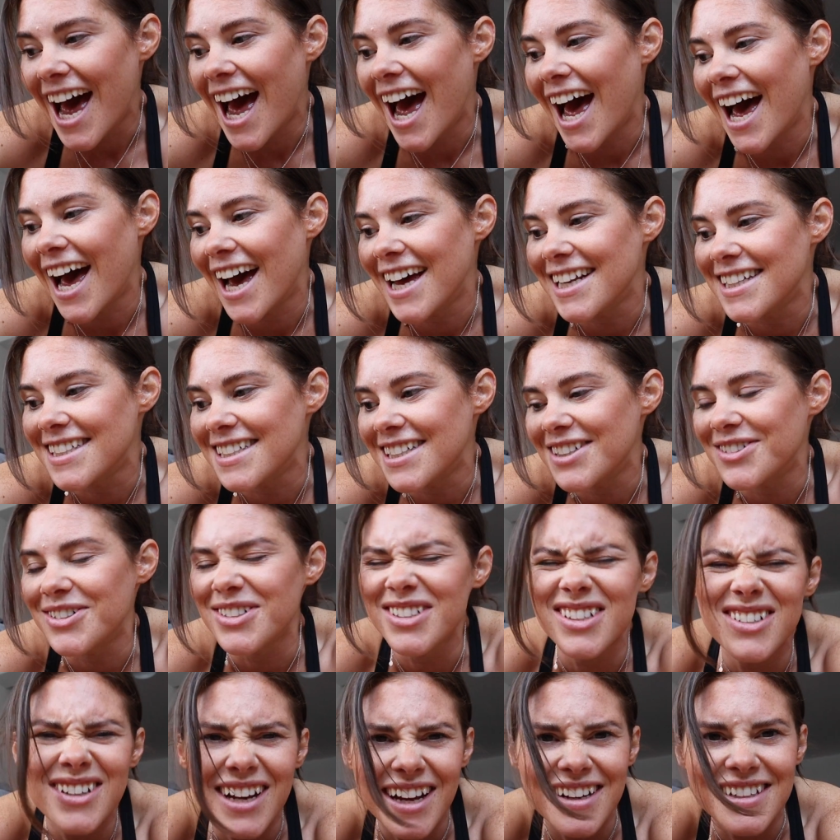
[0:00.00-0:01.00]
and it
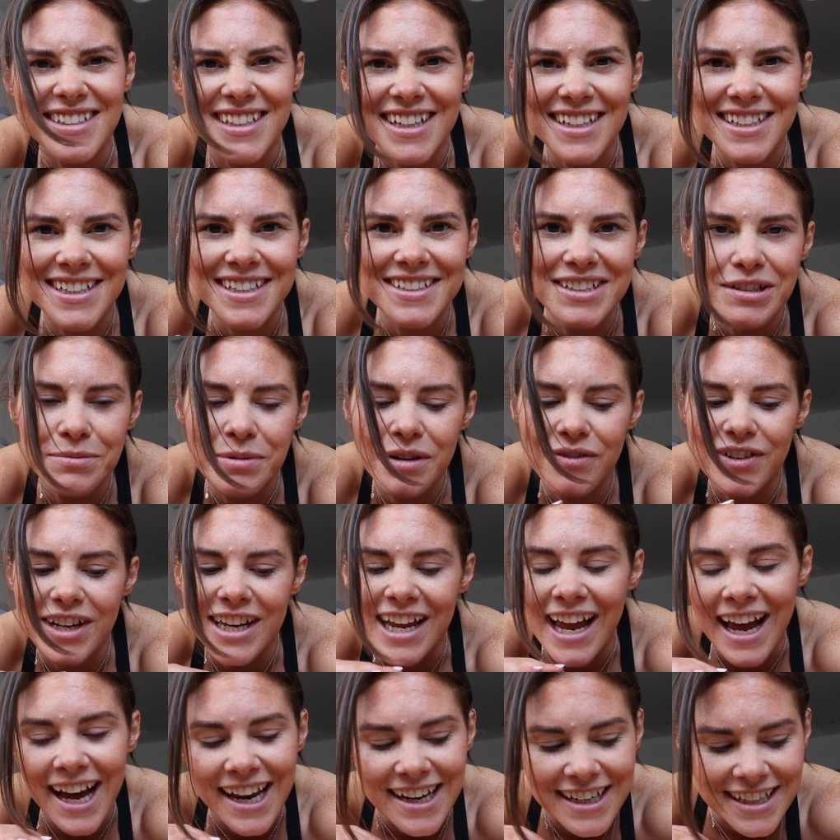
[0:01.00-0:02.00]
also kind of turned into a bit of a
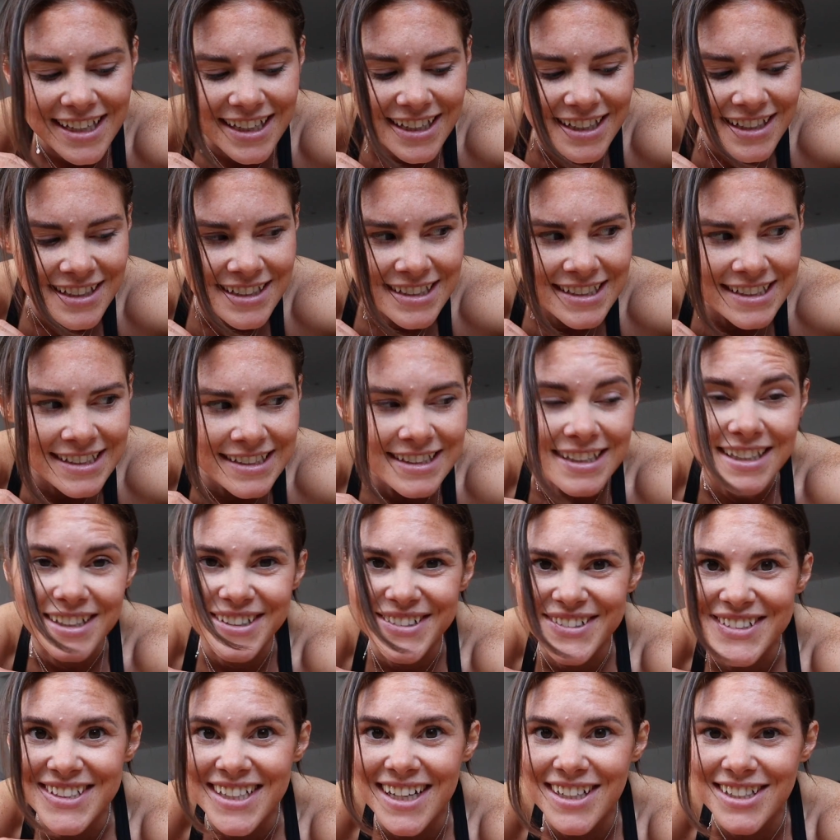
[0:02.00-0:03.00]
Cali
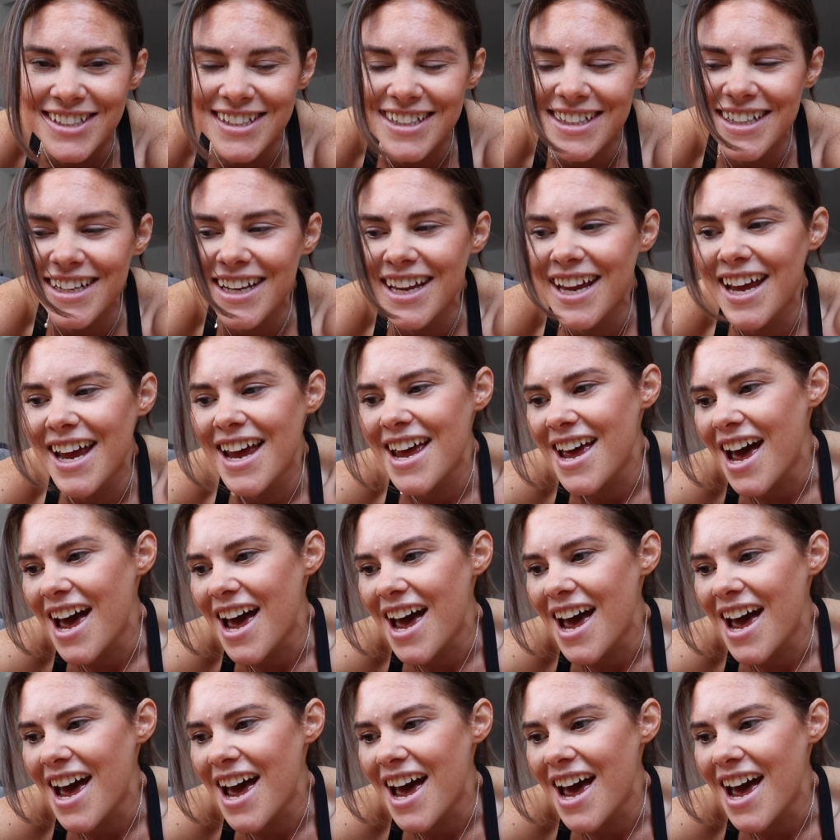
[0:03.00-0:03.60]
skill session.